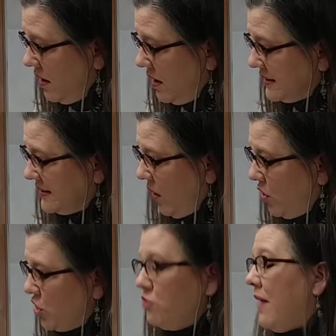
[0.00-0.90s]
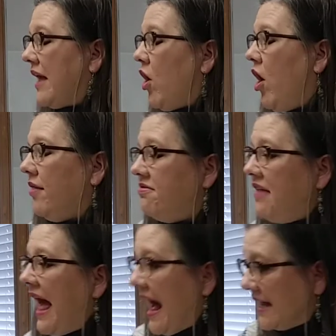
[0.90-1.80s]
So you might call
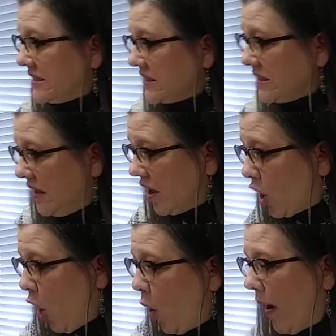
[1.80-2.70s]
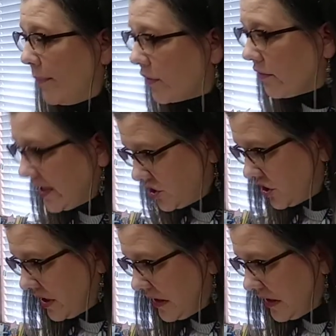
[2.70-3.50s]
that cooperation.